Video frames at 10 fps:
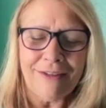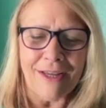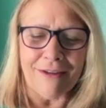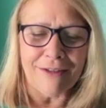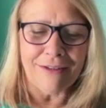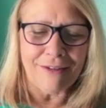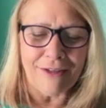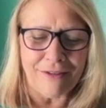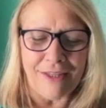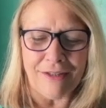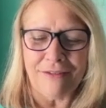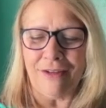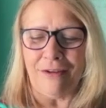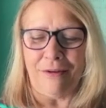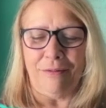yeah, that's
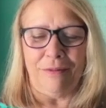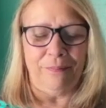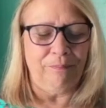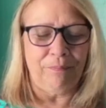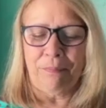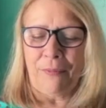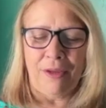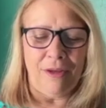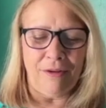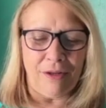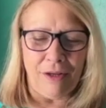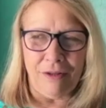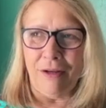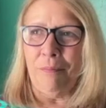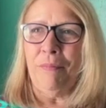a
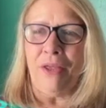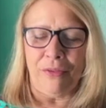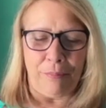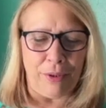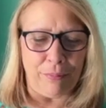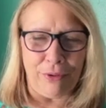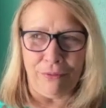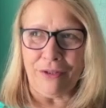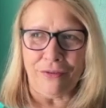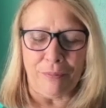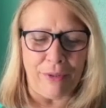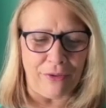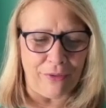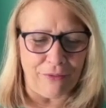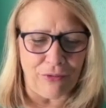myth, people. It's a
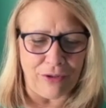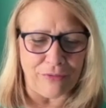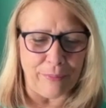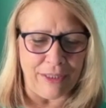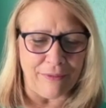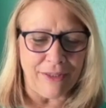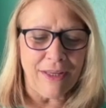myth. Trust me.